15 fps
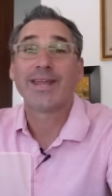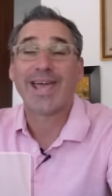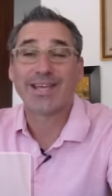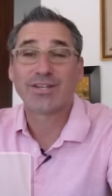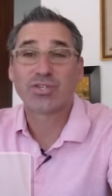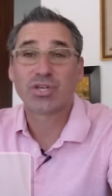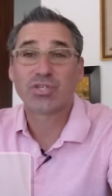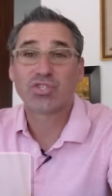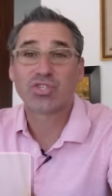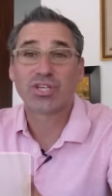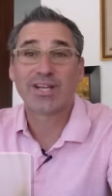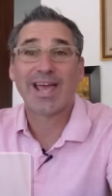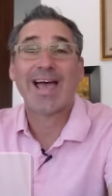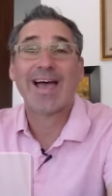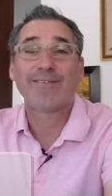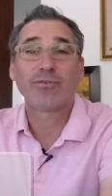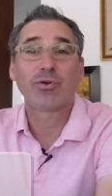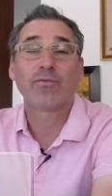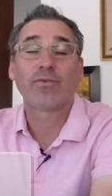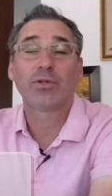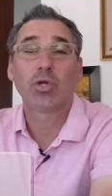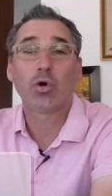An HSG to have your
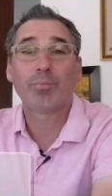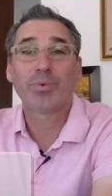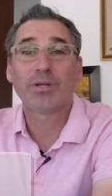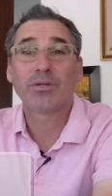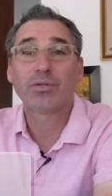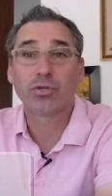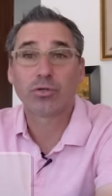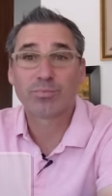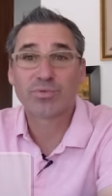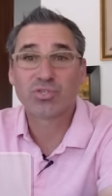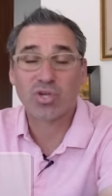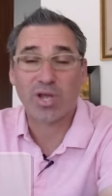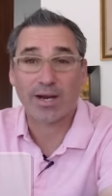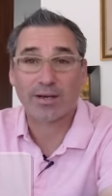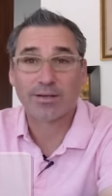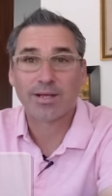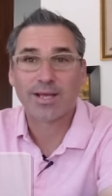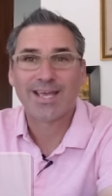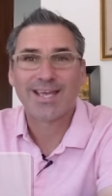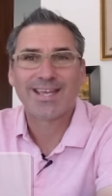fallopian tubes checked.